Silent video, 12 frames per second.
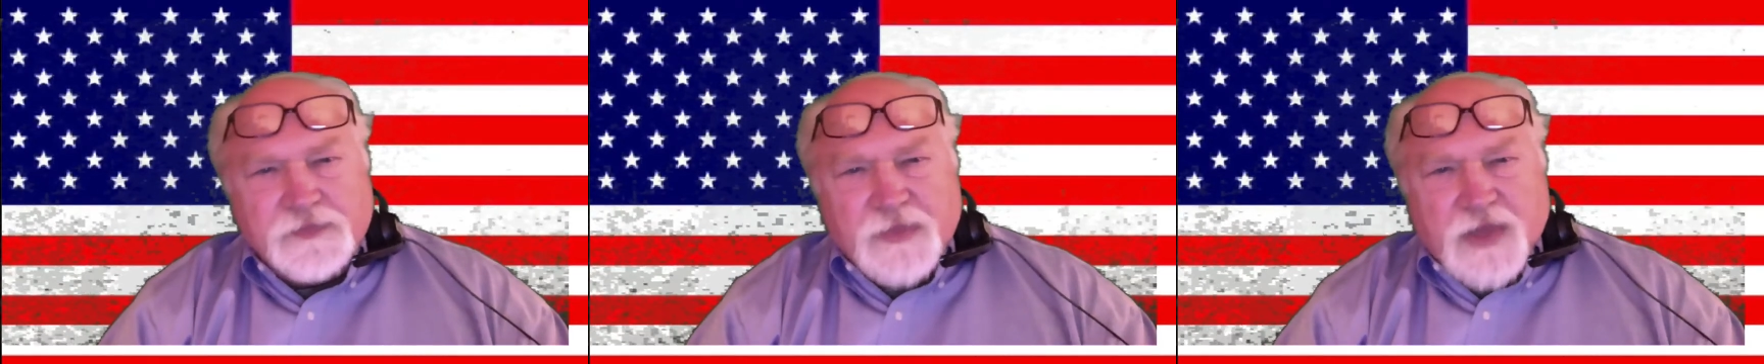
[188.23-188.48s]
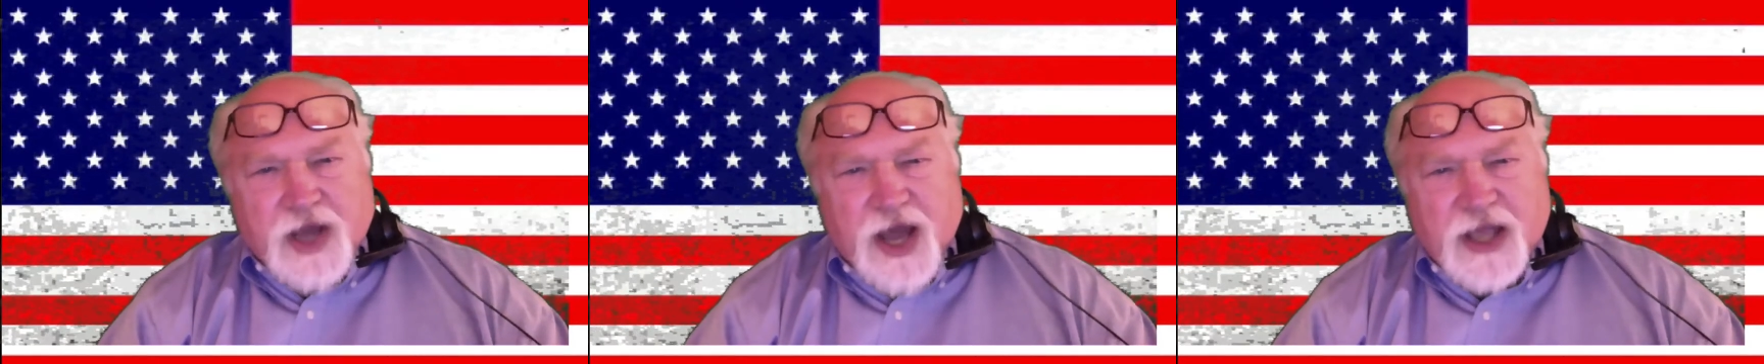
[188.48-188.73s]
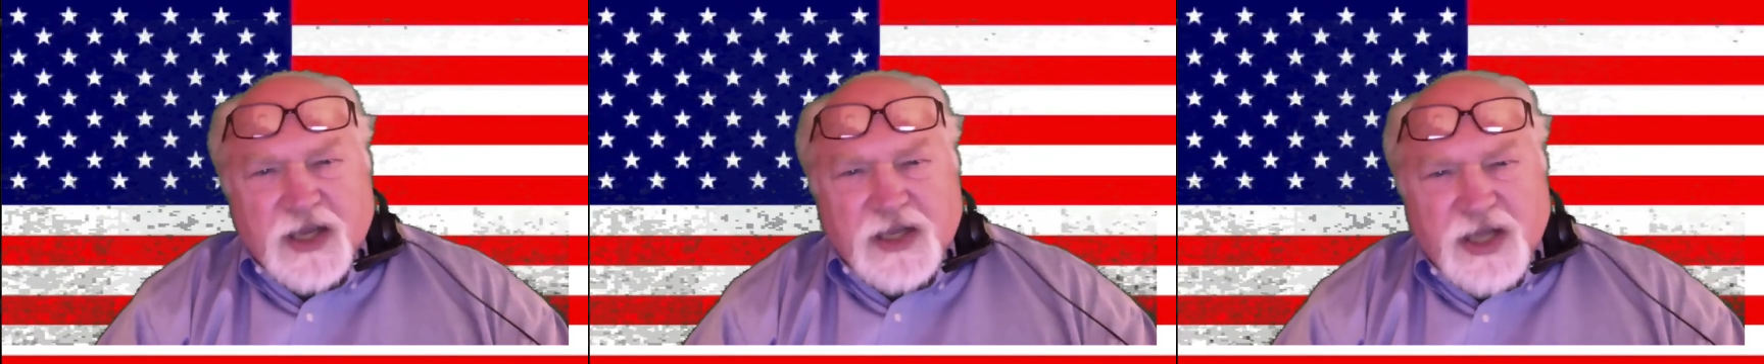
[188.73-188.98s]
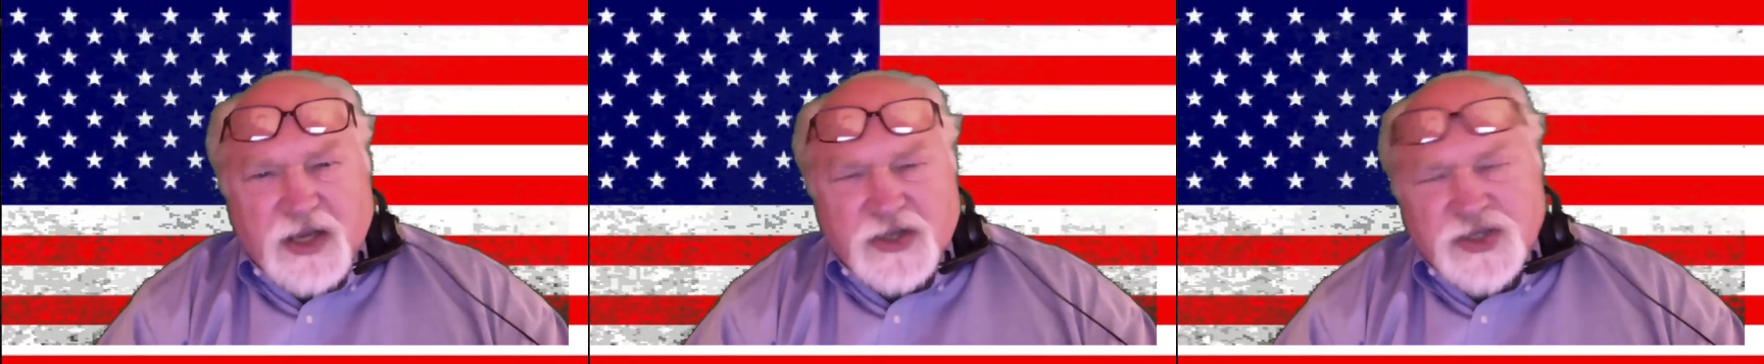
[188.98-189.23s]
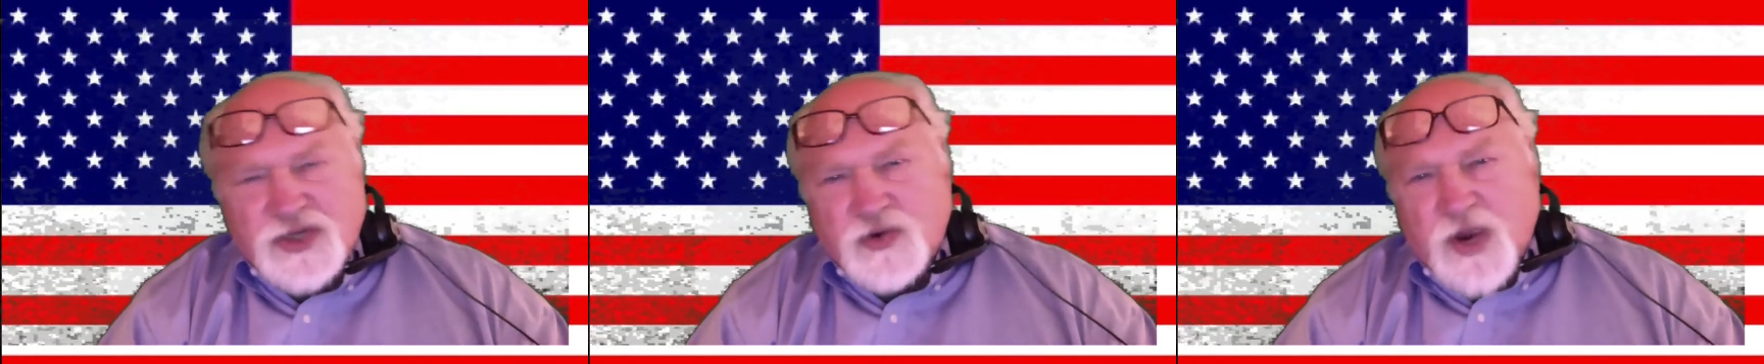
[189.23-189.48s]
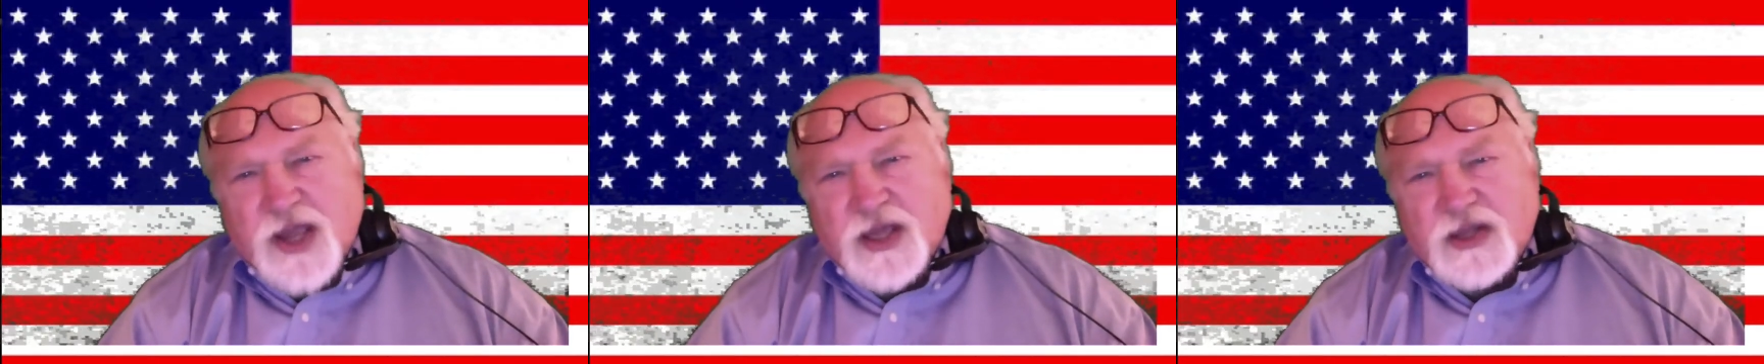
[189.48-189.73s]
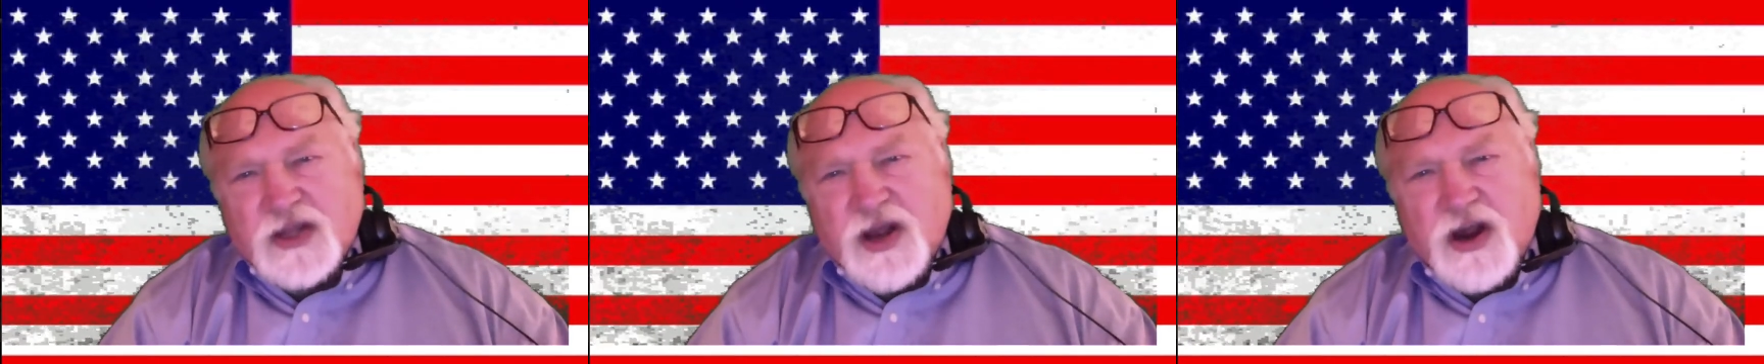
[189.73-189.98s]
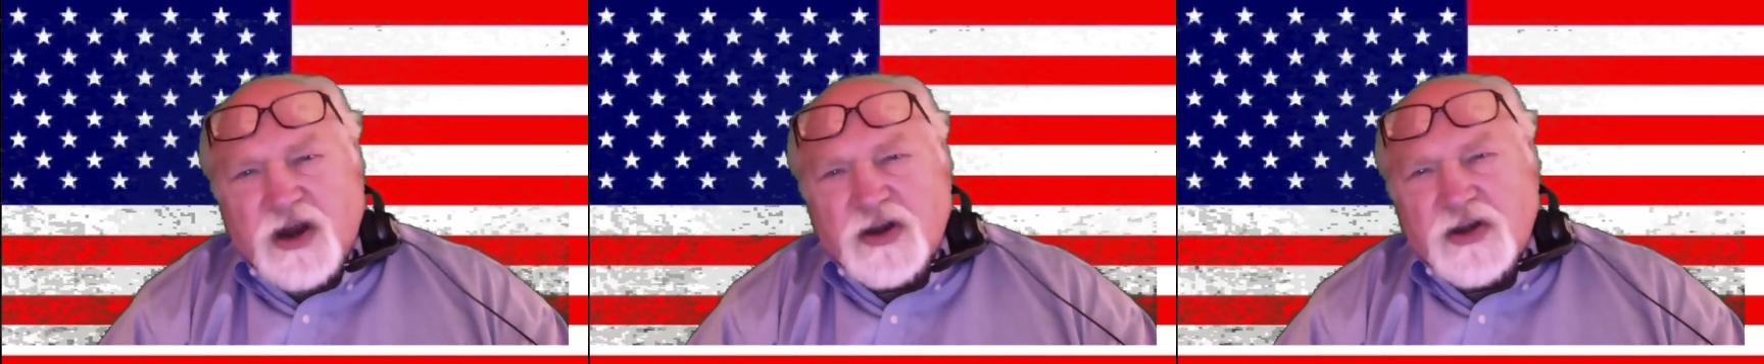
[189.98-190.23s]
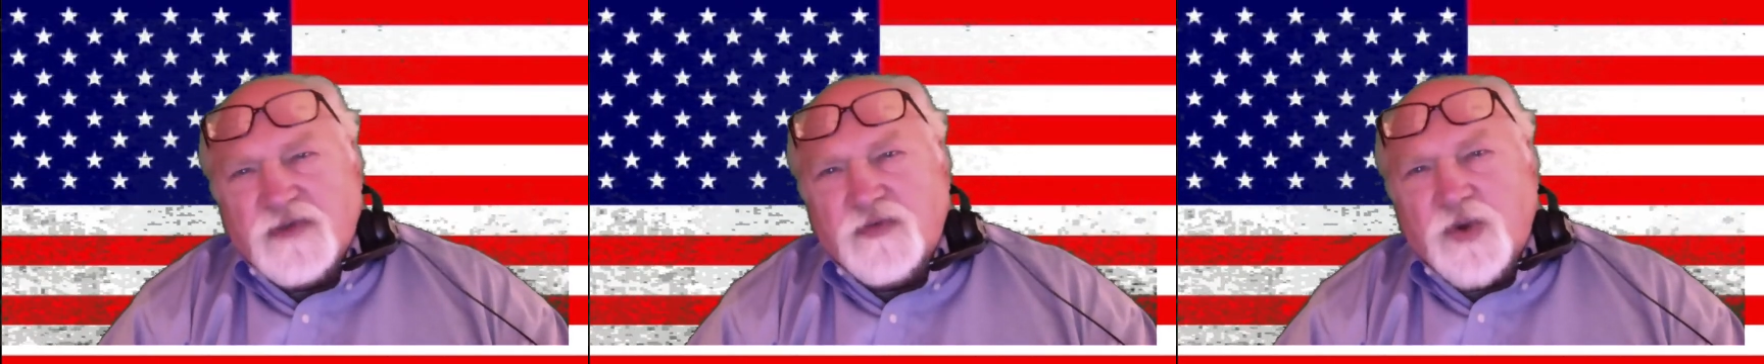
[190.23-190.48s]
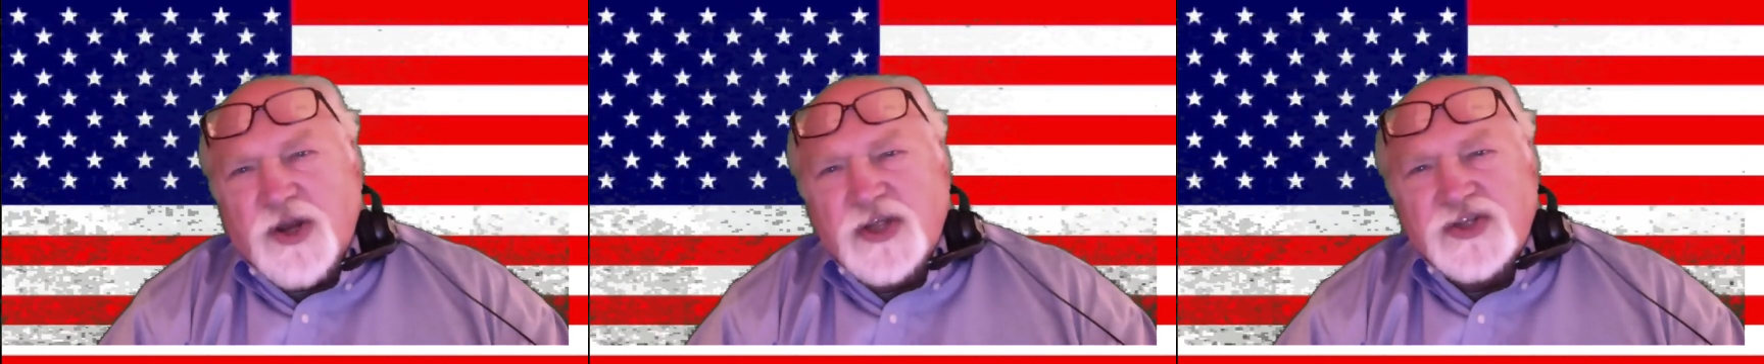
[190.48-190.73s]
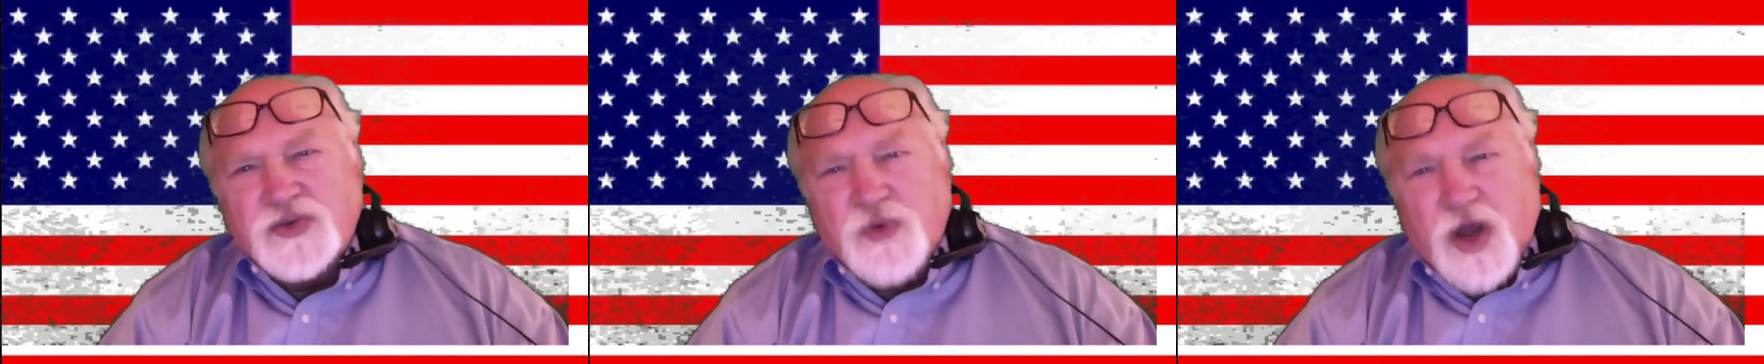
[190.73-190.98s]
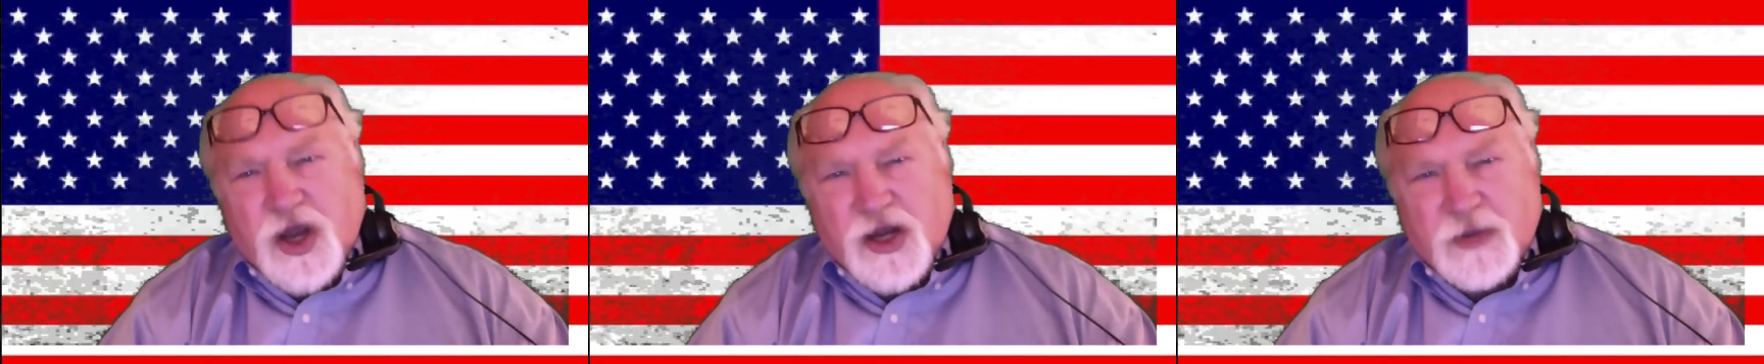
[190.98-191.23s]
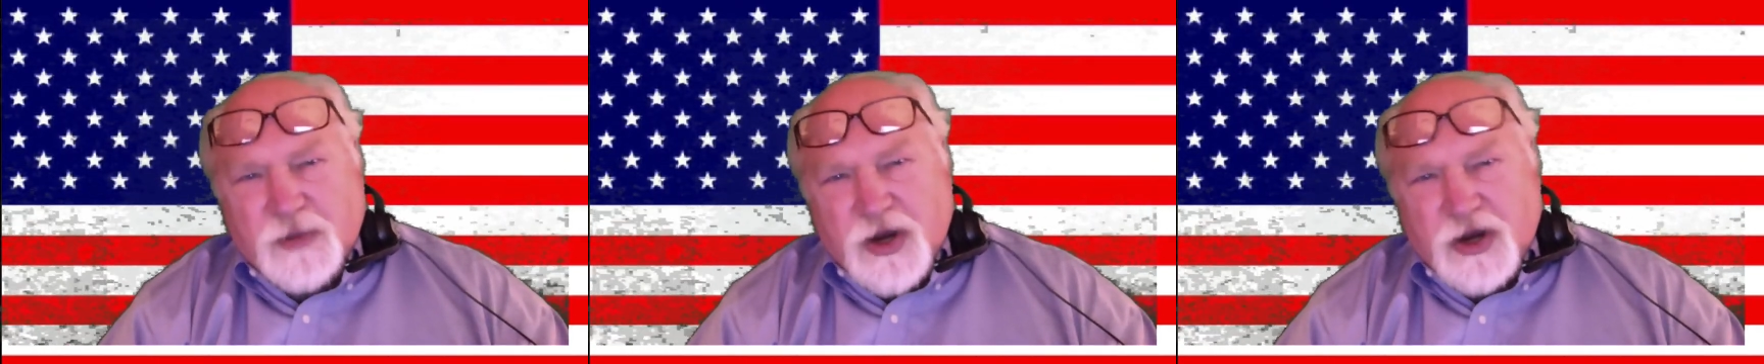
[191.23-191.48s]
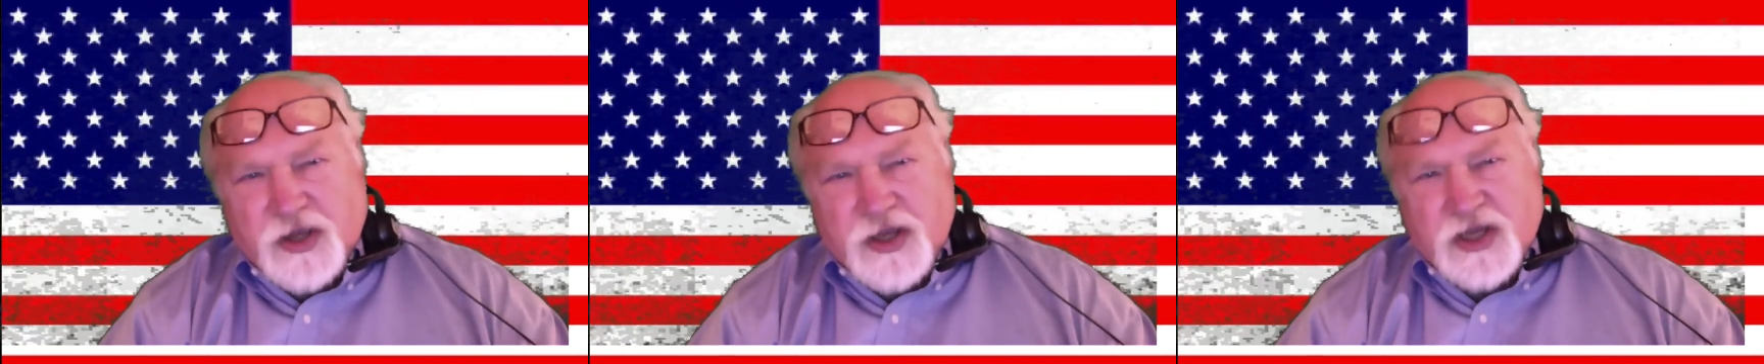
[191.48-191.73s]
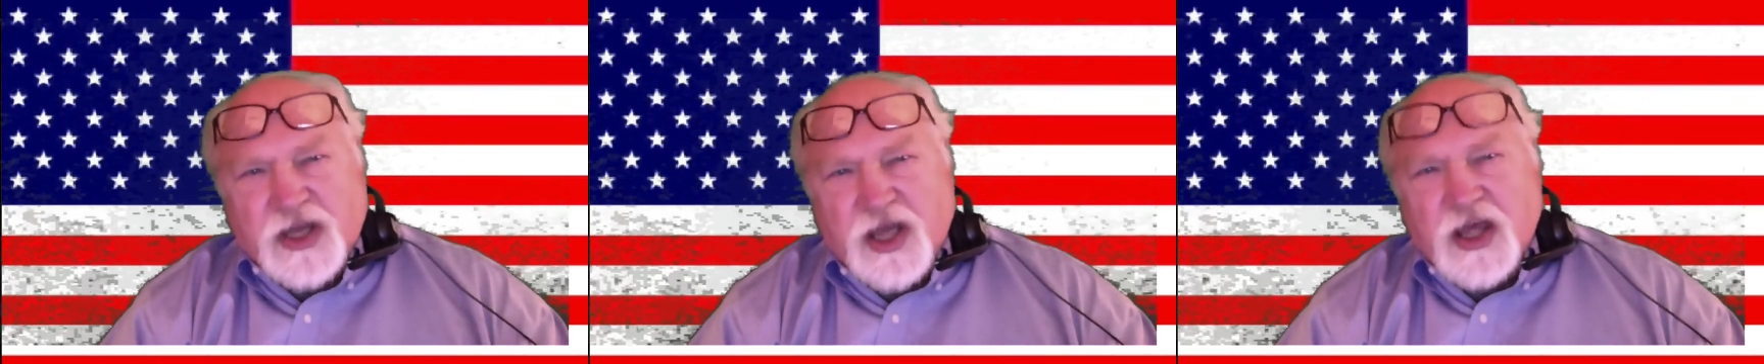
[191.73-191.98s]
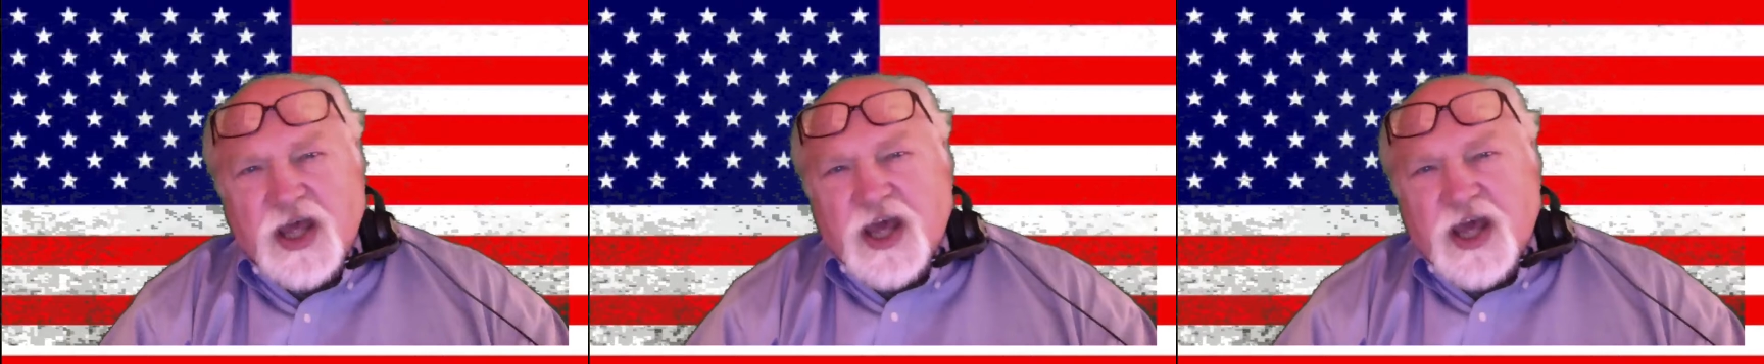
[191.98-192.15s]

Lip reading: I intend to strike at the heart of what is wrong in America today,